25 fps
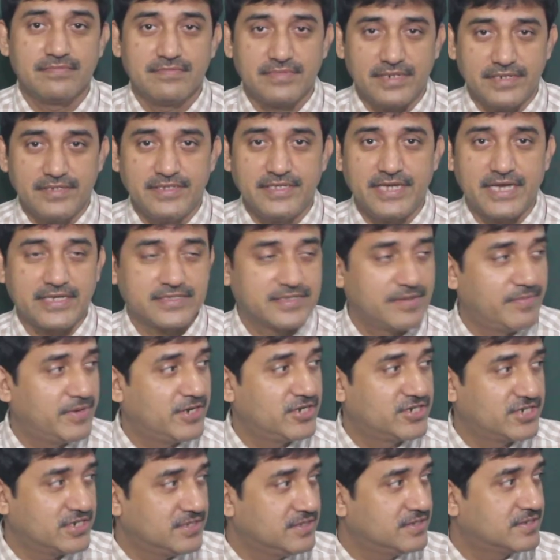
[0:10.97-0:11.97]
in the
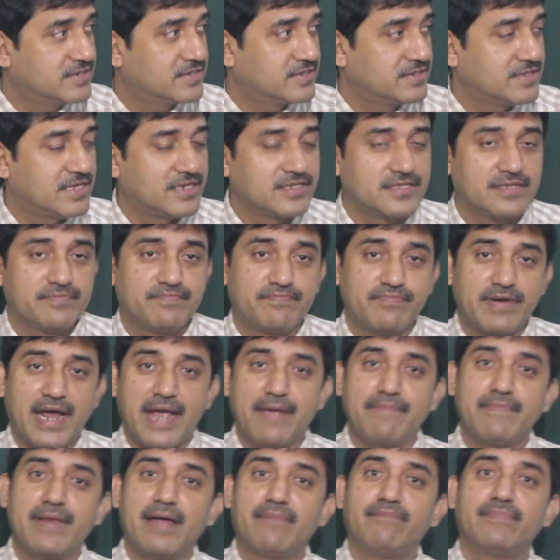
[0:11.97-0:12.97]
examinations, that is a
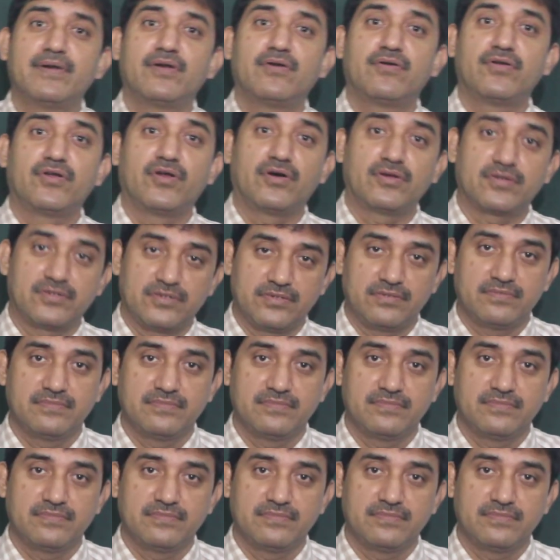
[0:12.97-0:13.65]
prime number or not.